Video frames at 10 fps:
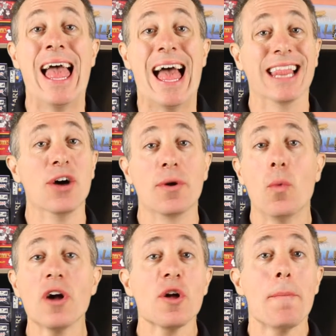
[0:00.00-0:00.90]
Hello and
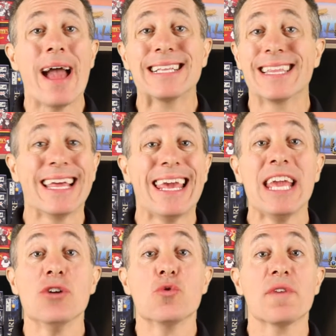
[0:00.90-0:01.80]
welcome back to the
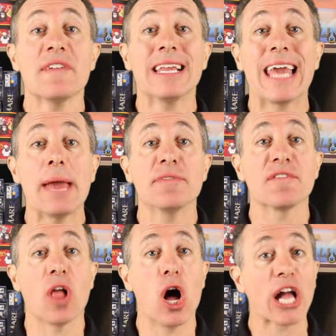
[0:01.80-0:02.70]
Eagle-Gryphon Games
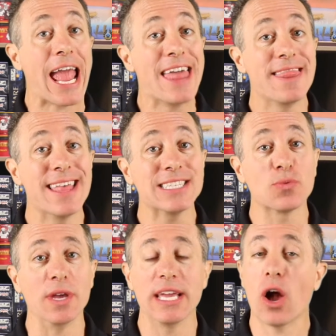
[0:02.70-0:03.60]
vlog, and this
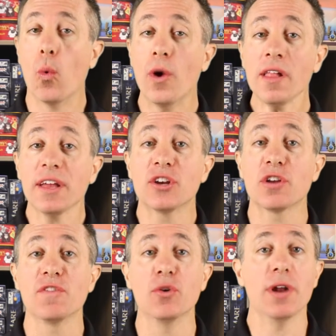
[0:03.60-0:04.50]
week we'll
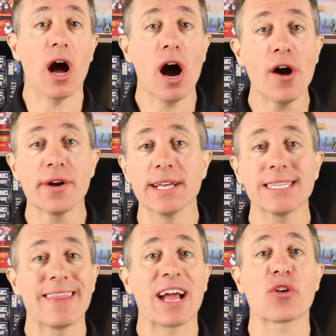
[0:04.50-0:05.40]
interview an
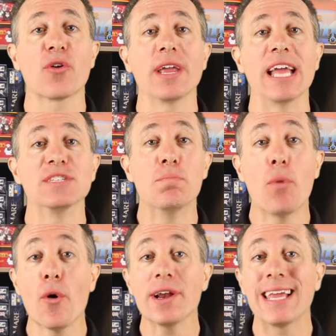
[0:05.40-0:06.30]
artist that creates
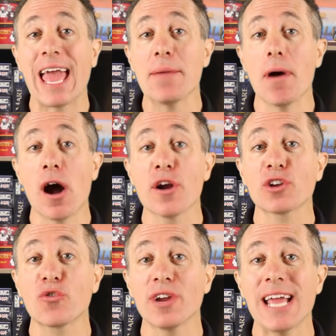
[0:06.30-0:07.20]
board game art
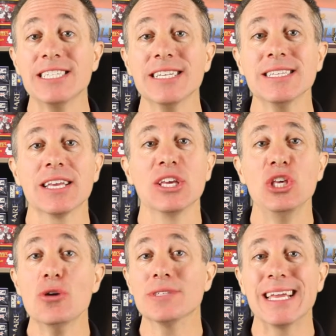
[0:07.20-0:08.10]
creations
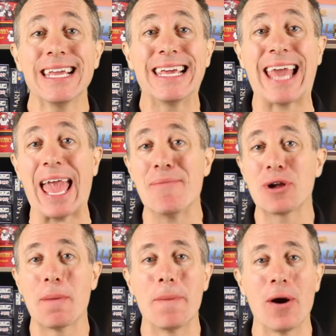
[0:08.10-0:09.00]
using game
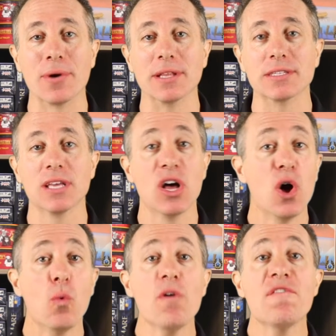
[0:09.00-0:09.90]
components.
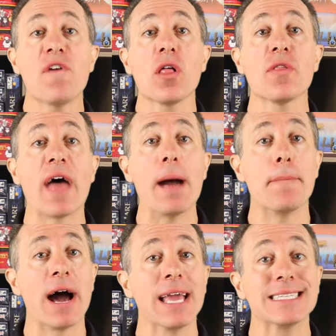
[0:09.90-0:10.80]
We'll follow that
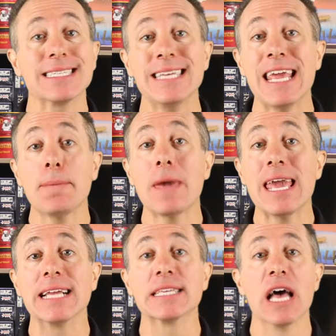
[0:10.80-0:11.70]
by sneak
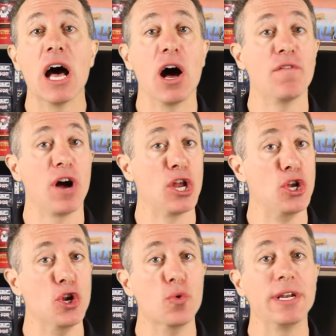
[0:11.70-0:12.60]
peeks of a
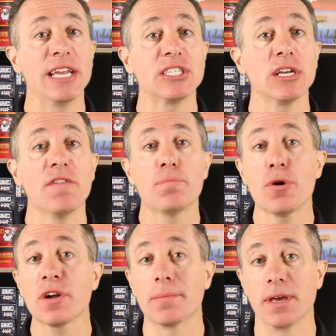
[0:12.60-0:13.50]
new edition of
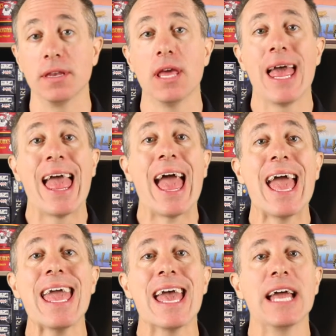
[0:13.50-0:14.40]
Pergamon
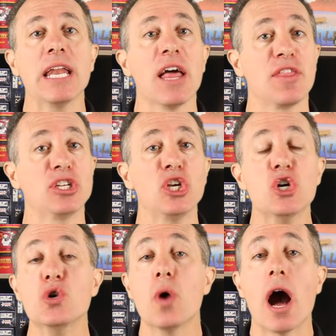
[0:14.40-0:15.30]
and the
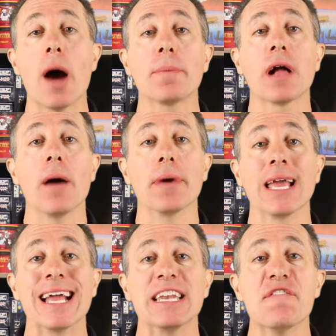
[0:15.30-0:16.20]
two
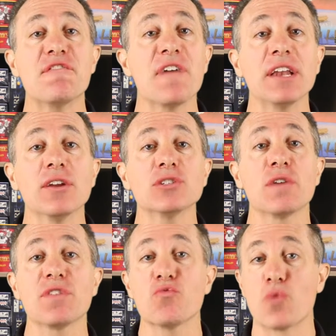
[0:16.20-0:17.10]
upcoming Defenders
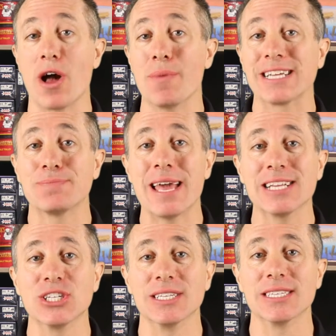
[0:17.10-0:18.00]
of the Realm
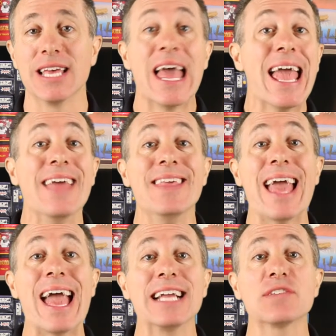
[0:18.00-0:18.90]
expansions. In the
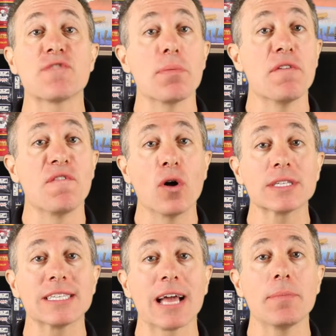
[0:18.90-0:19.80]
Eggs from the Vault
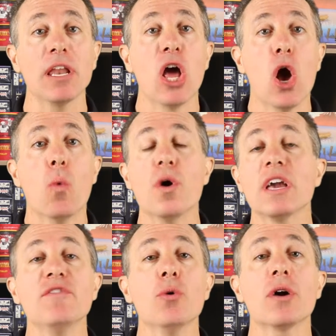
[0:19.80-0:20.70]
segment, we'll
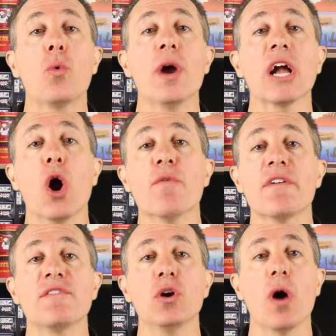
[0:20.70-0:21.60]
give you a quick
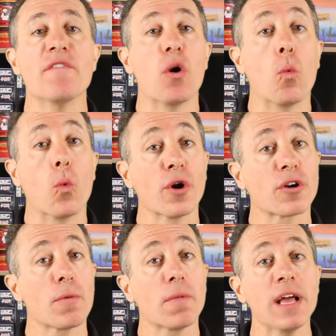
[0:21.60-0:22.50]
overview of a
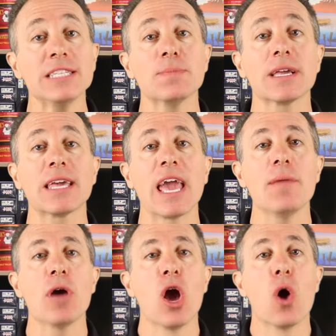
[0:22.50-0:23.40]
worker placement
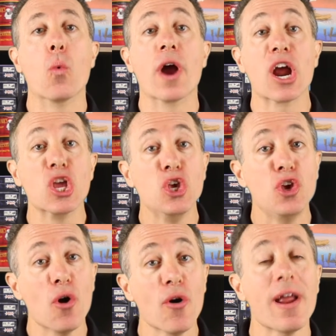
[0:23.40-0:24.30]
game where
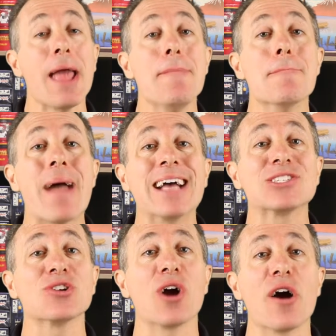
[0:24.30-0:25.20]
you're a
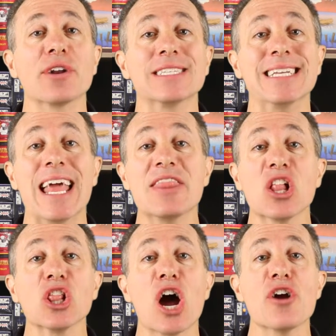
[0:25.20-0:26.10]
master artisan in the
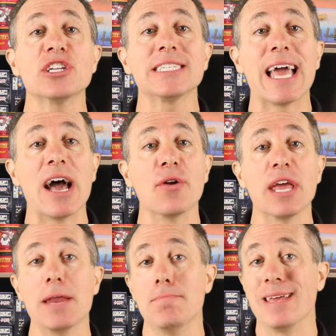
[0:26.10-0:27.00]
large town
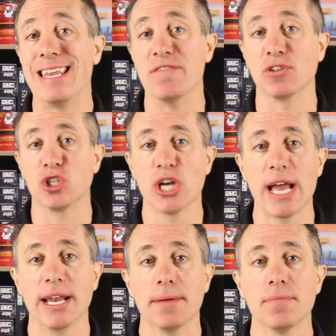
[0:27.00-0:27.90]
in medieval
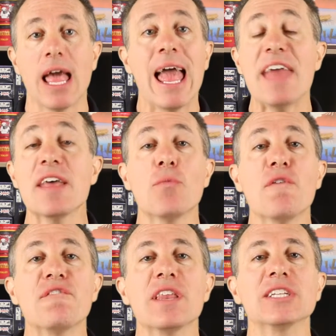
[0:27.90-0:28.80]
China, and then we'll
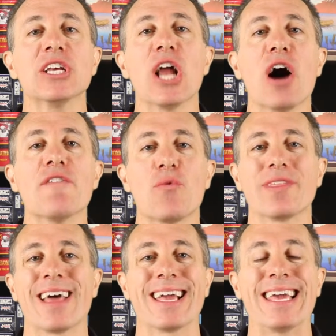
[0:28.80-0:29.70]
finish it off
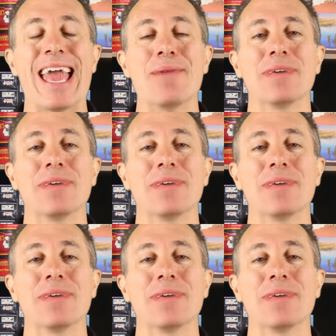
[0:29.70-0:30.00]
with a game